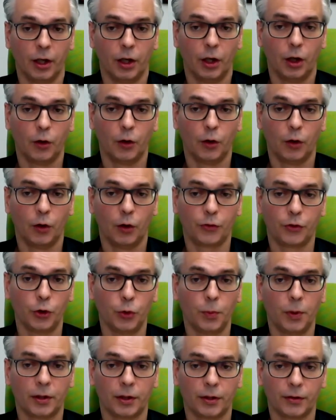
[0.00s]
of the
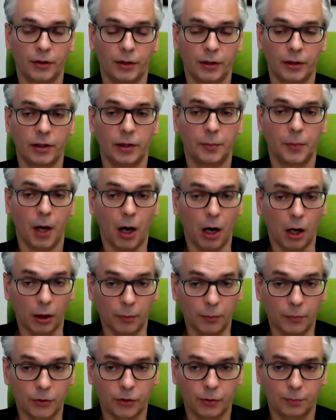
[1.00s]
upadacitinib
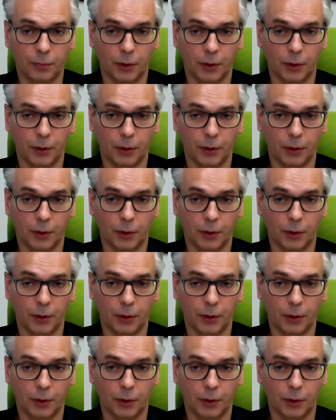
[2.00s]
arms,